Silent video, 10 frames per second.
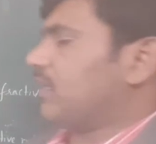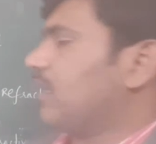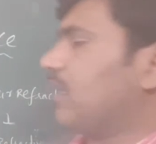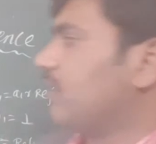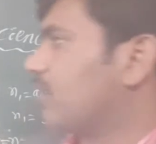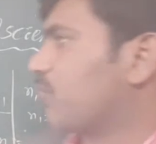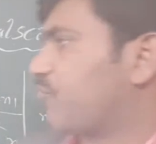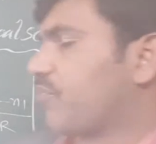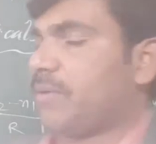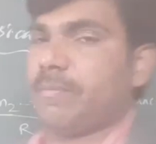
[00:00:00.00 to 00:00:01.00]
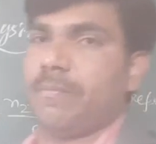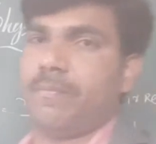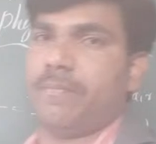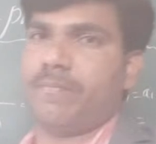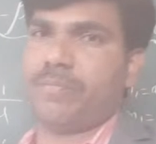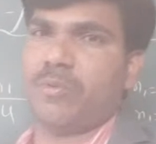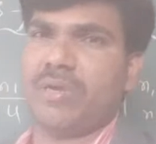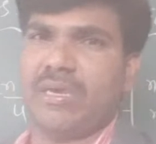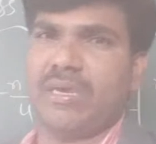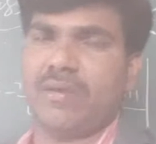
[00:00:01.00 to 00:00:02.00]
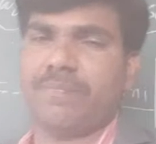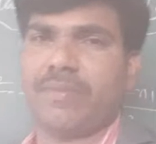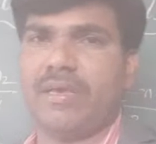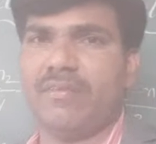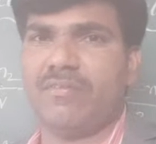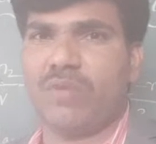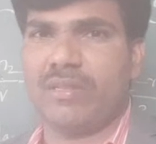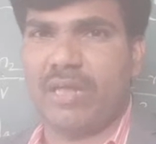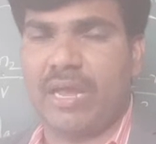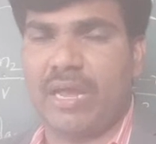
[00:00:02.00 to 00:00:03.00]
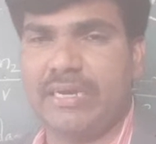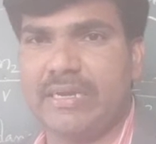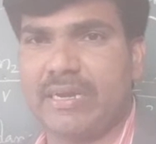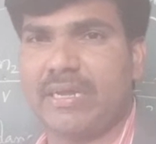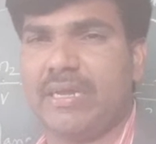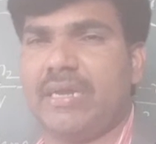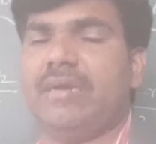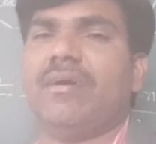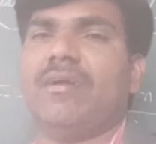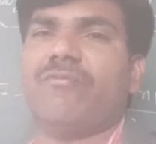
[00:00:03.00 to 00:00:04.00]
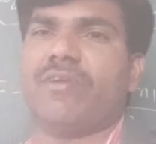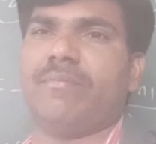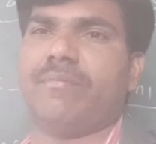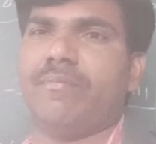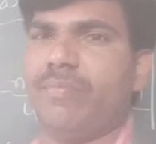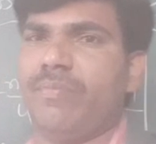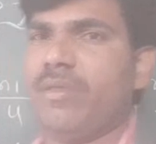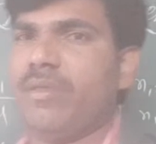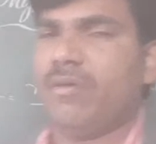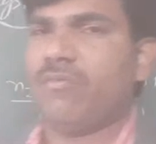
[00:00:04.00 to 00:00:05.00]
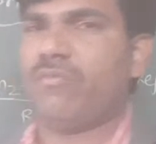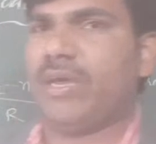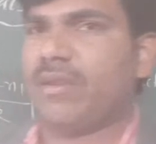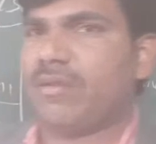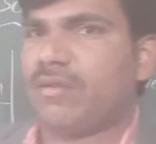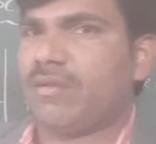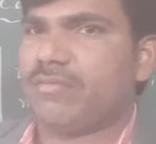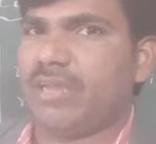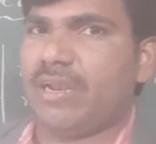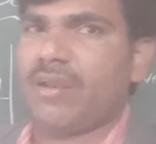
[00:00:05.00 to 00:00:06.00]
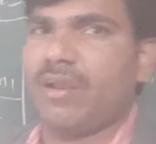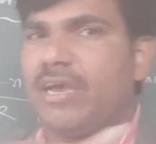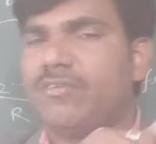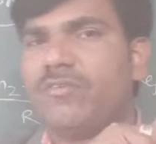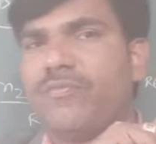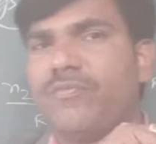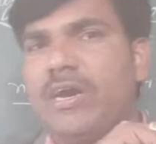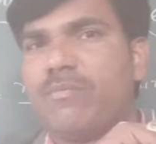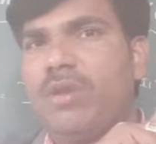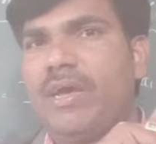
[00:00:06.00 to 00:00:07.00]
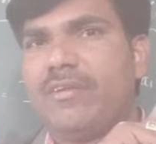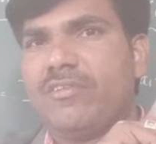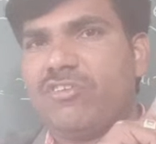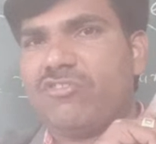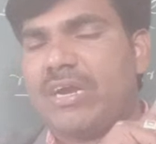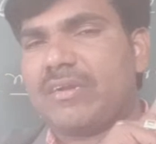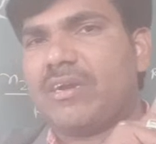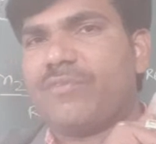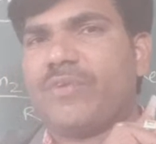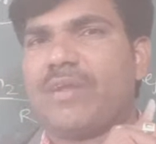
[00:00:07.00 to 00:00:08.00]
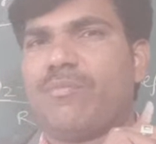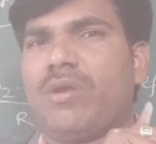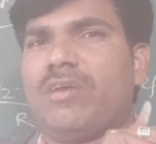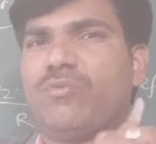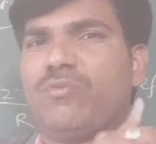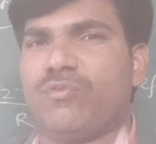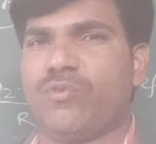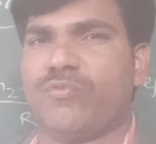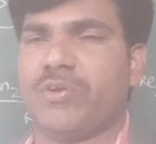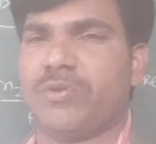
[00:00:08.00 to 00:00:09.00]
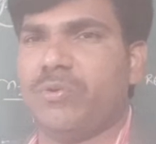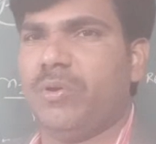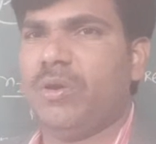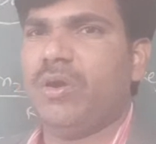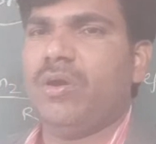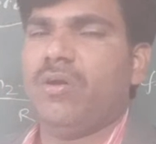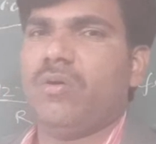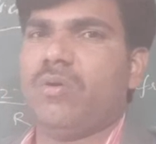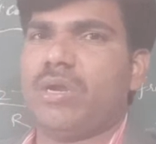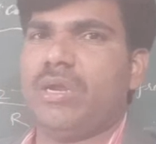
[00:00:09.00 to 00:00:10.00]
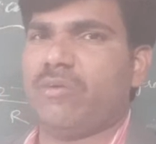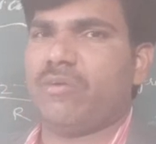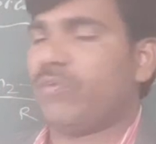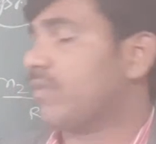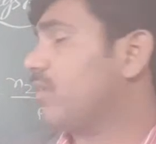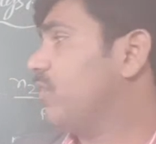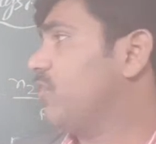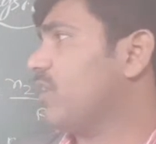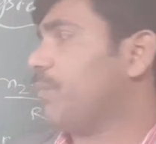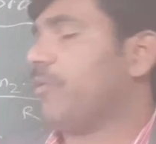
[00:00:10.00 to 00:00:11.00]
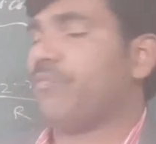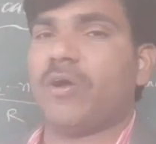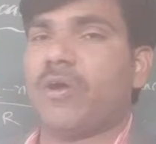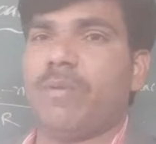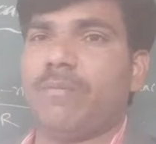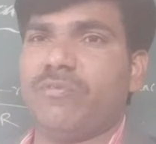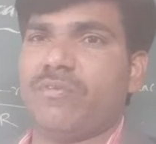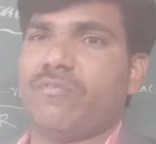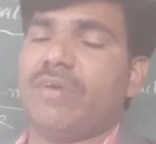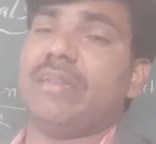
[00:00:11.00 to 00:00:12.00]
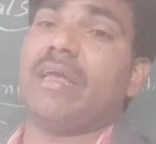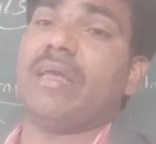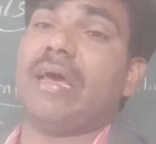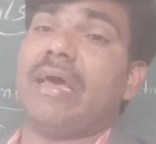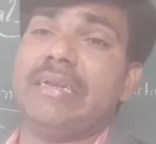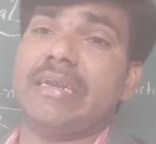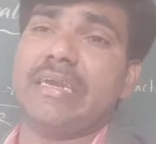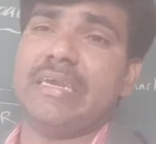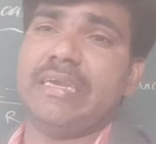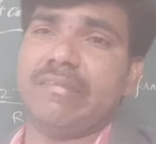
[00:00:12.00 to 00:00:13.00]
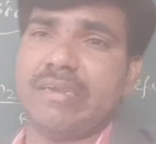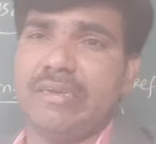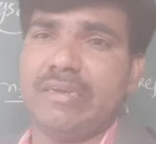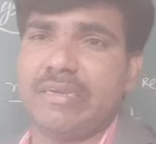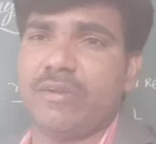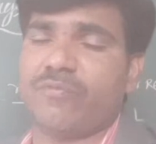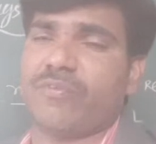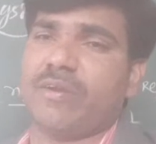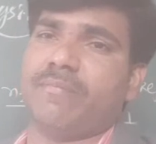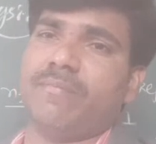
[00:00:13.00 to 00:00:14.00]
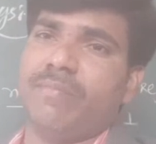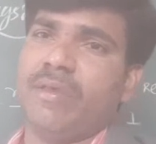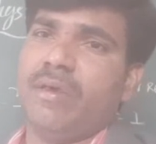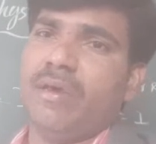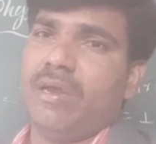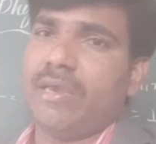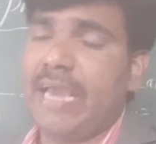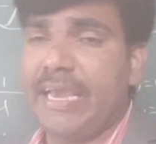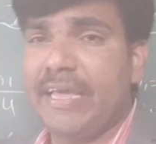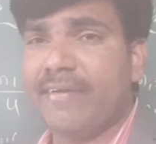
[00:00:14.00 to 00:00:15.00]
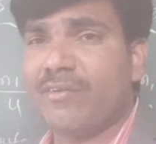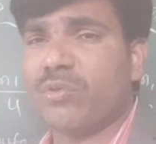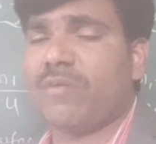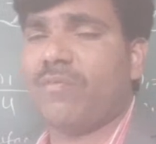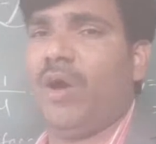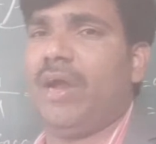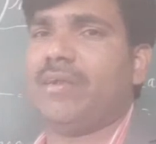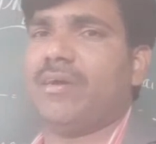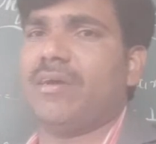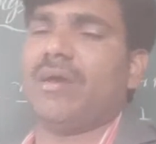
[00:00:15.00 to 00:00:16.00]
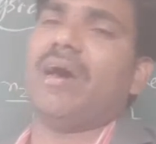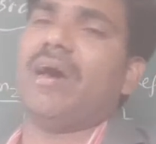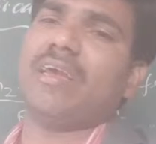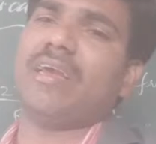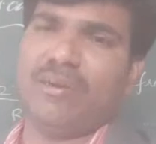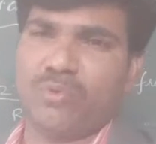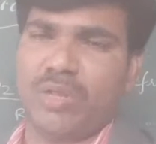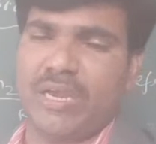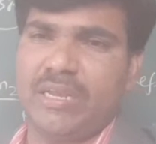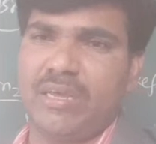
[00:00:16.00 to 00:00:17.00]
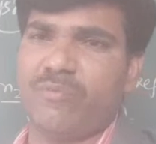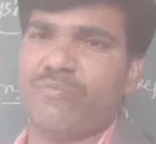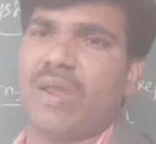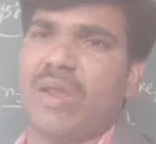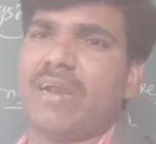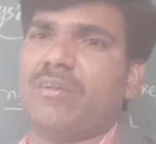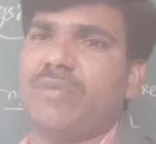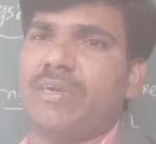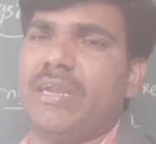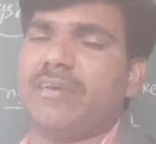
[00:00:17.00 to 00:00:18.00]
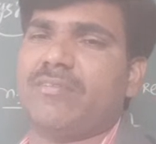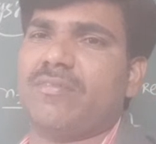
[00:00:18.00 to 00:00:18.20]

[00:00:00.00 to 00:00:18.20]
enter from, okay, yes, when the light ray enter from where? Generalized formula, it is a shortcut formula used for you. Okay, now for the which type of problems? When the light ray is enter from air to the water or air to the any refractive index.